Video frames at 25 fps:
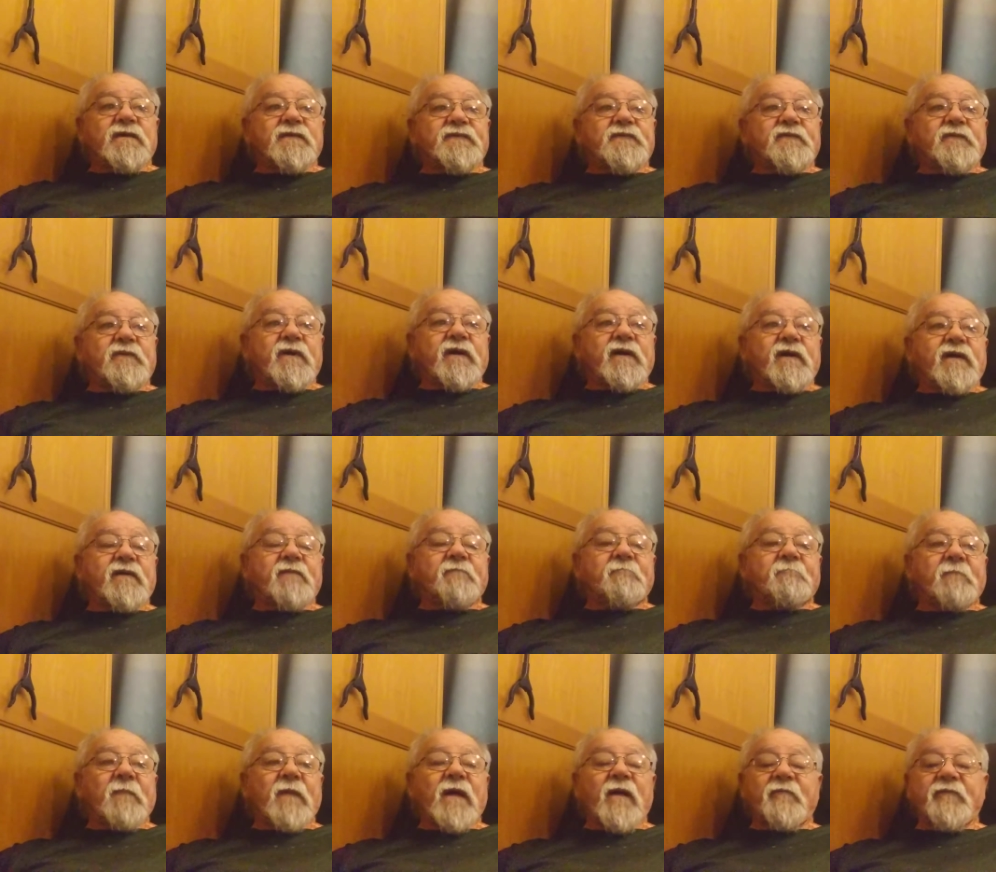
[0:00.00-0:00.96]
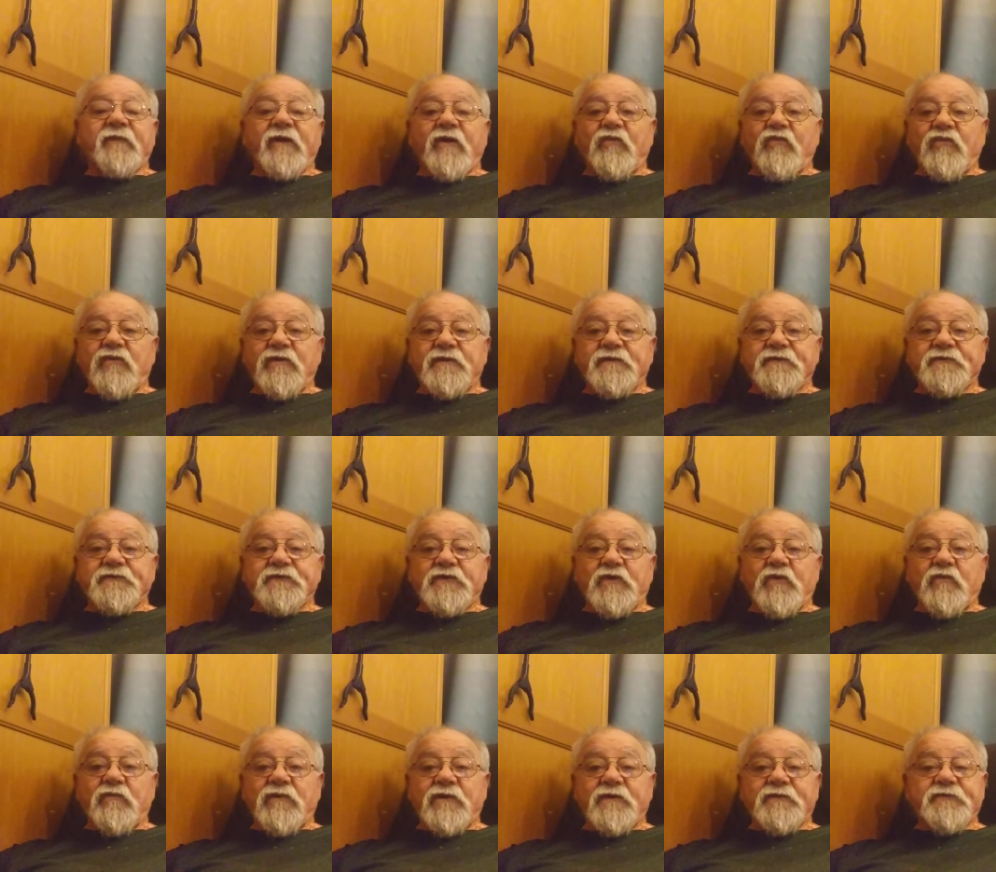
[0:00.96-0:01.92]
So uh, I'm not one to
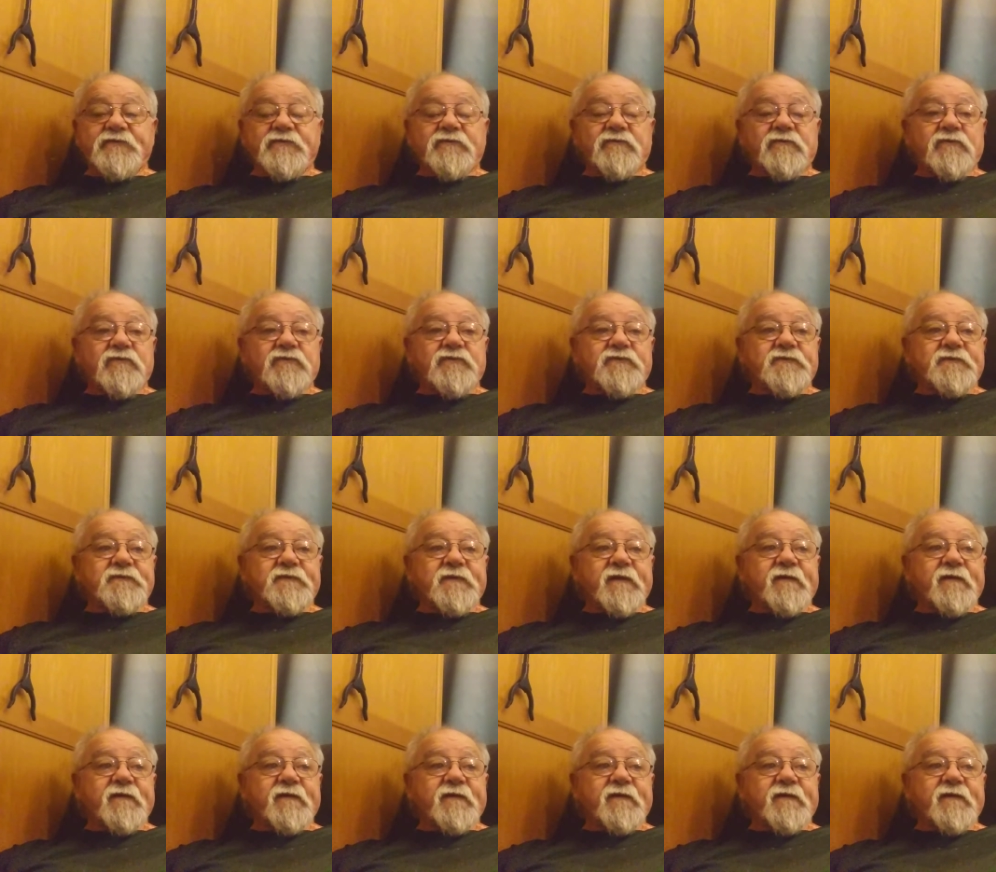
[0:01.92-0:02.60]
show much groceries.